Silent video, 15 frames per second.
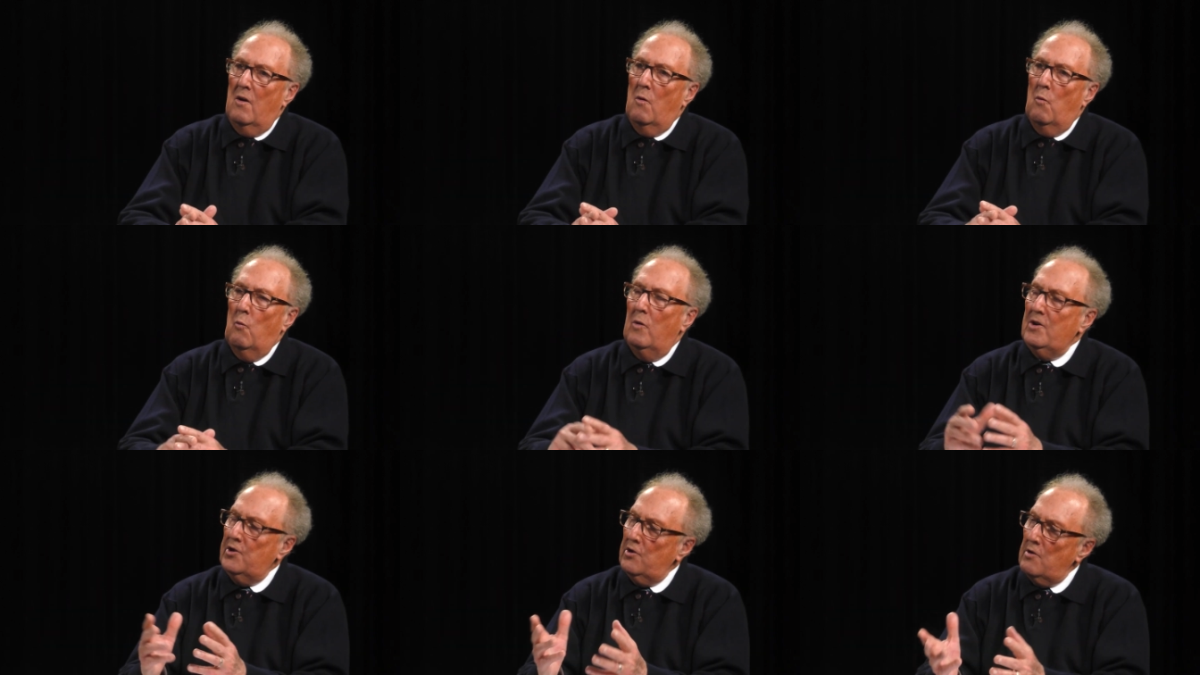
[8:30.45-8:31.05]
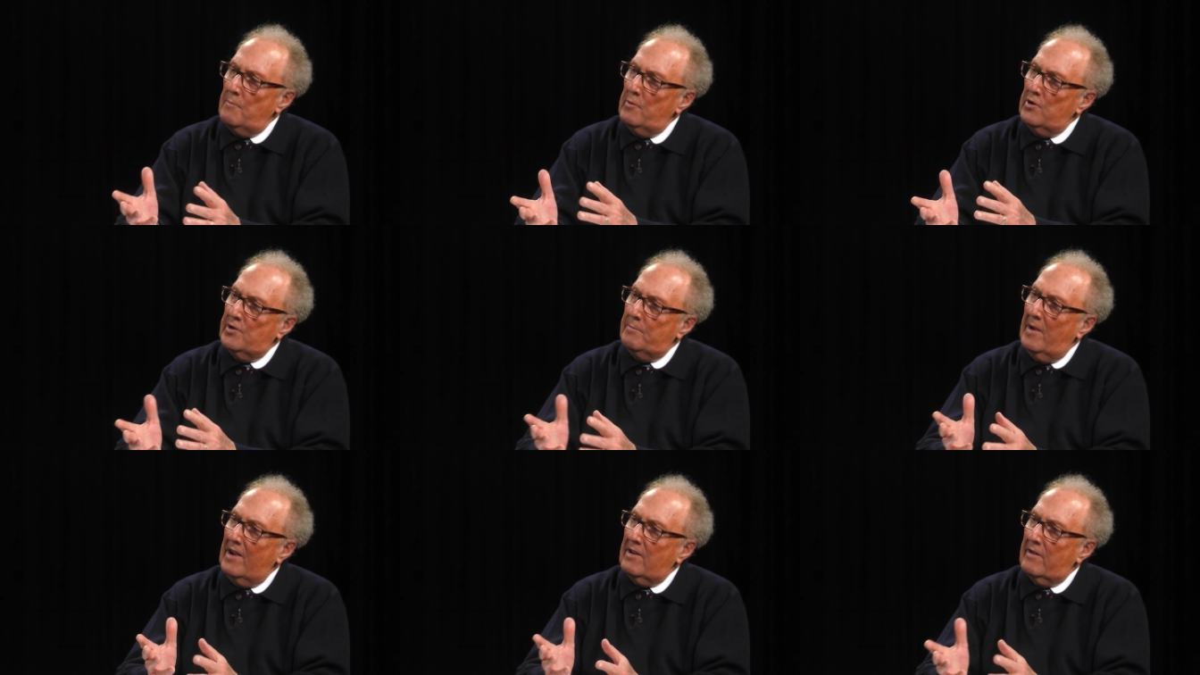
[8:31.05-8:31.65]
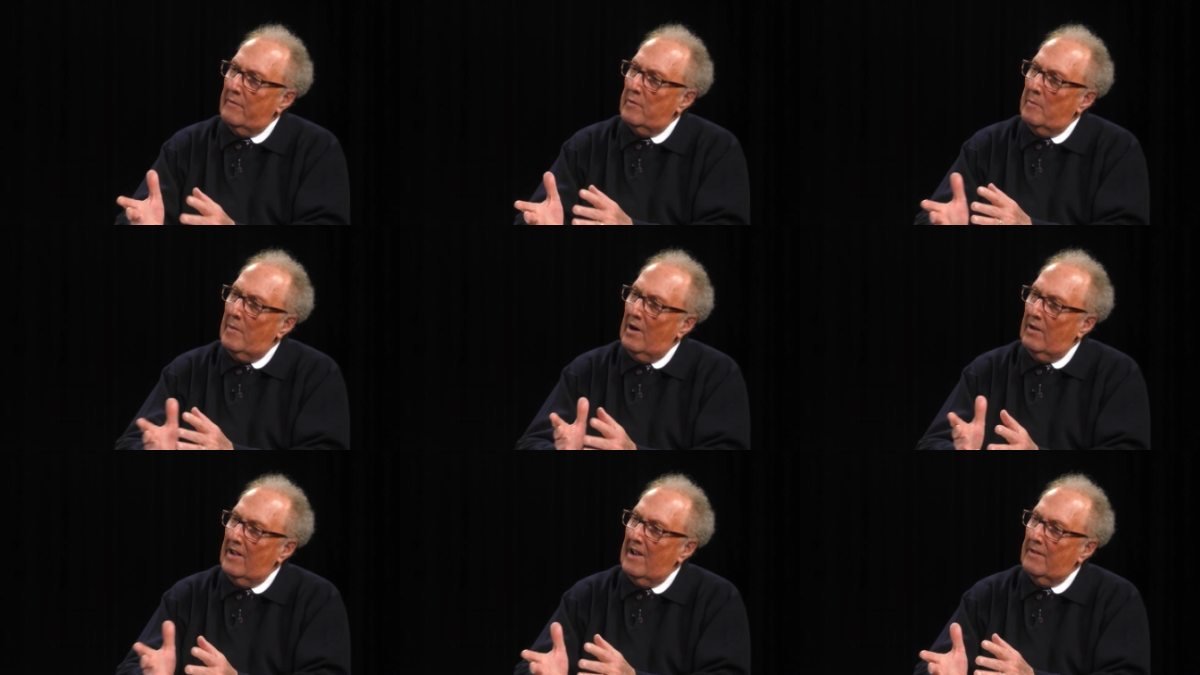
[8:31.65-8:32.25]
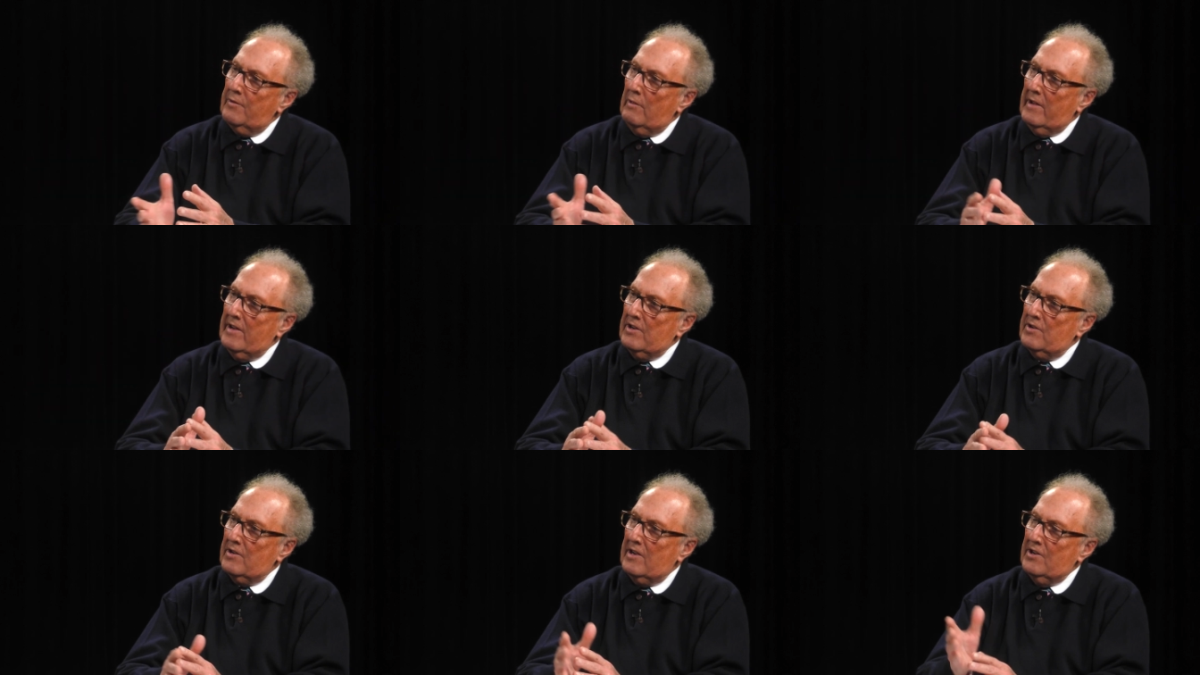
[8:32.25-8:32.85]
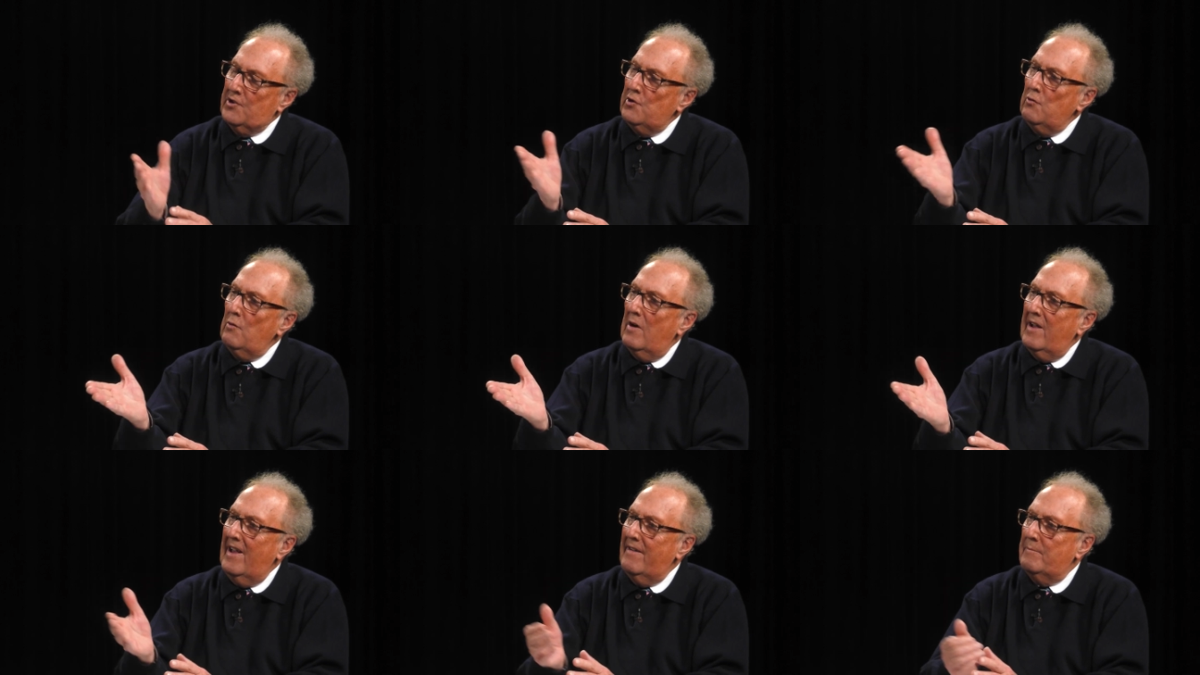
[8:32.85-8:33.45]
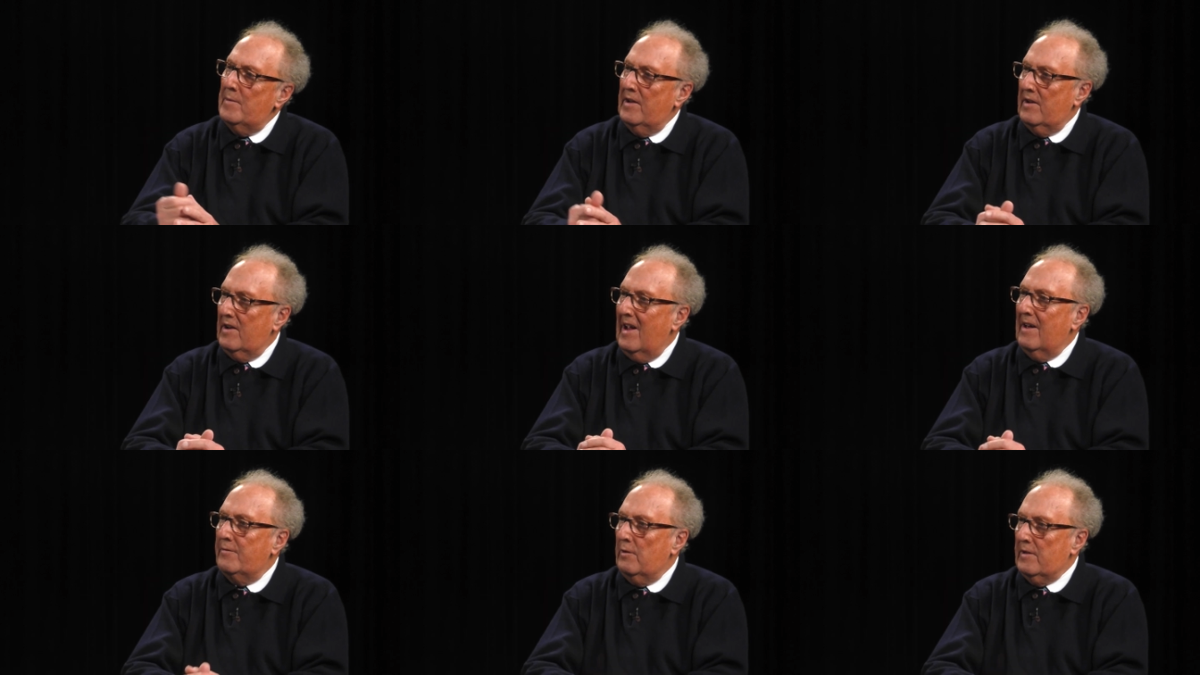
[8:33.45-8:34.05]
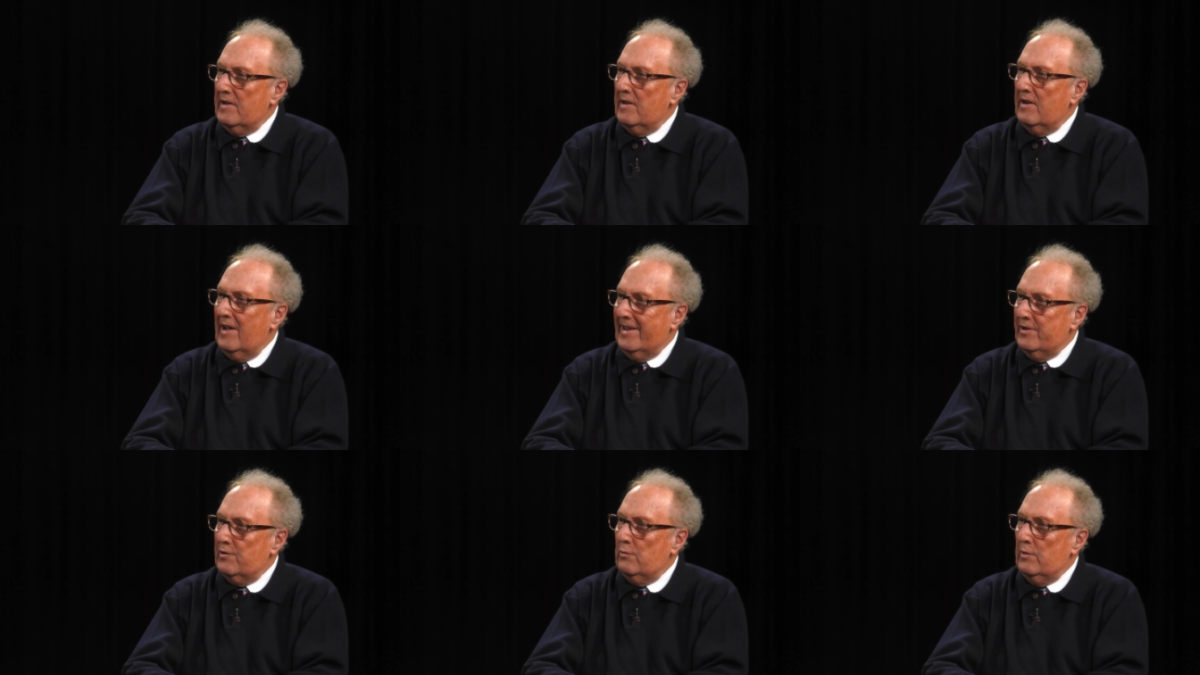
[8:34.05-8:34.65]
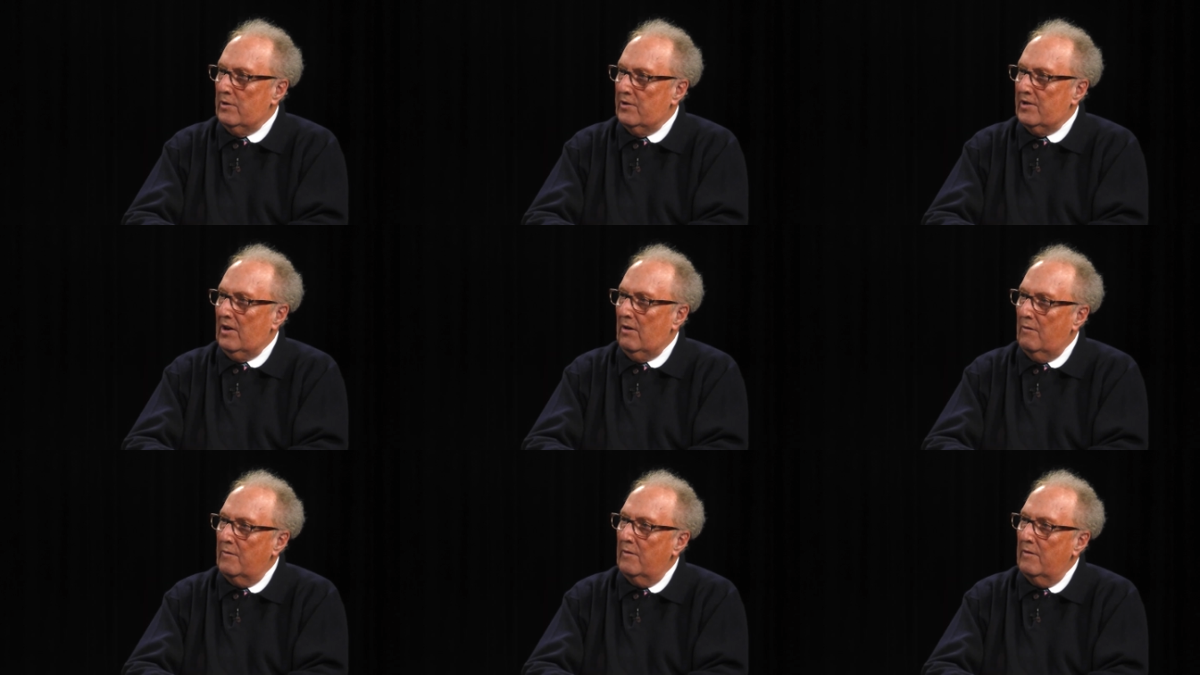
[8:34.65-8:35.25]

What's your perspective about athletics? Because you have been an athlete in high school yourself.